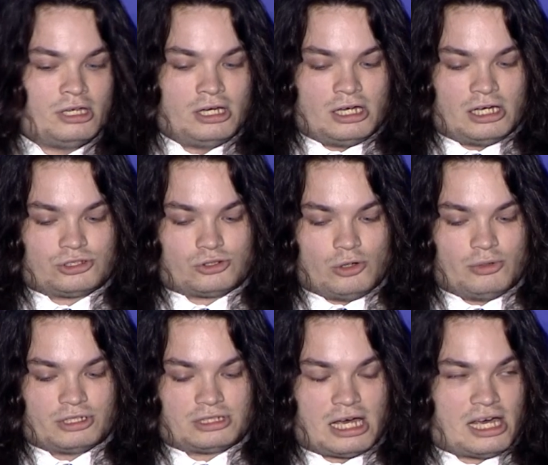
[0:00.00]
And so I
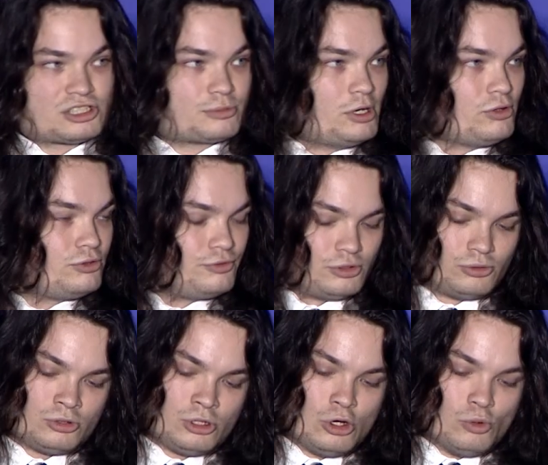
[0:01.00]
wanted to ask both of you,
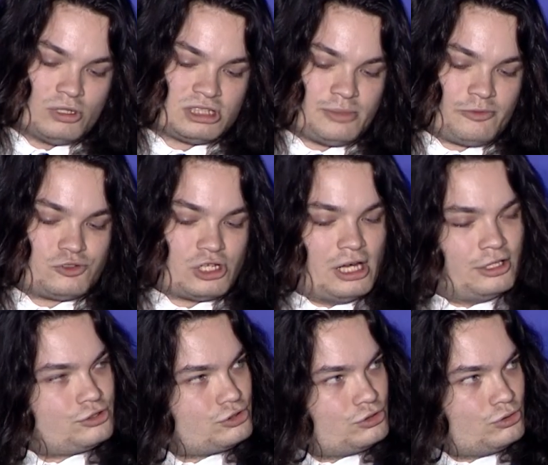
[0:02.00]
what type of
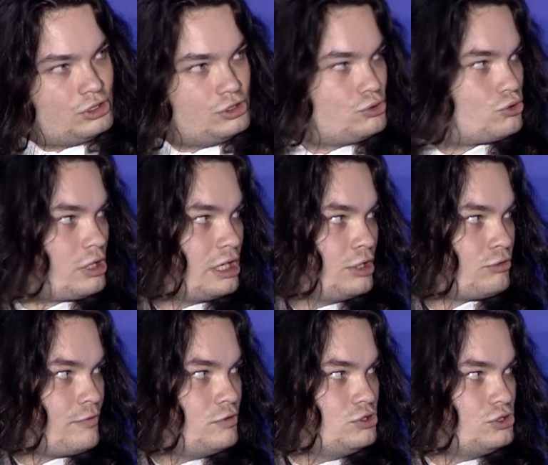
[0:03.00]
challenges do these Ukrainian
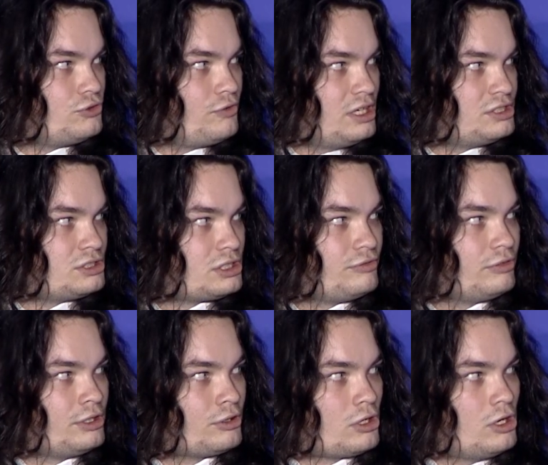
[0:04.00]
refugees face as they flee
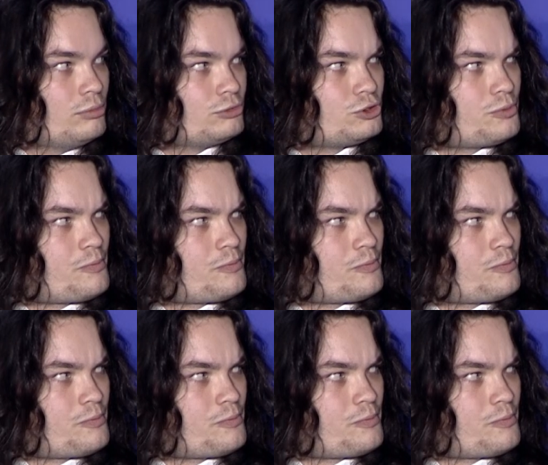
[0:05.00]
their homes?